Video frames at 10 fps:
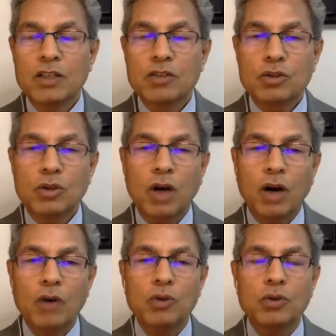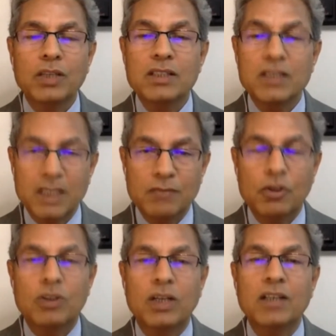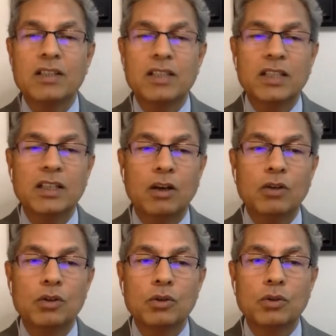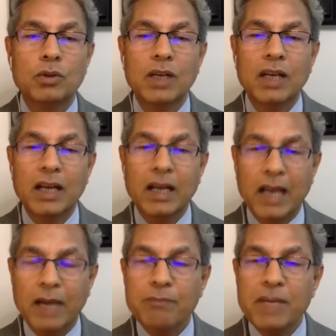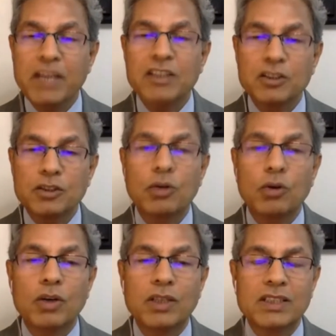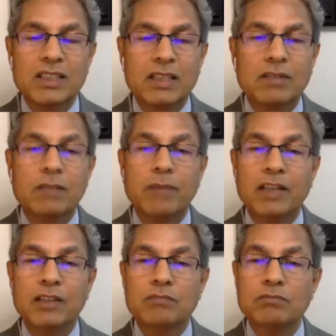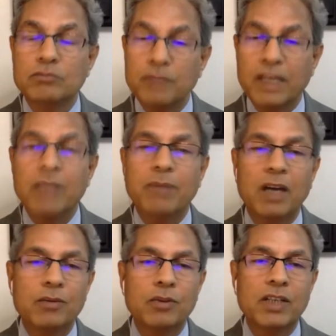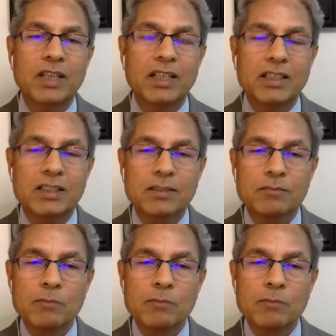So how you conceive your country, how do you have major slogans given by very powerful leaders?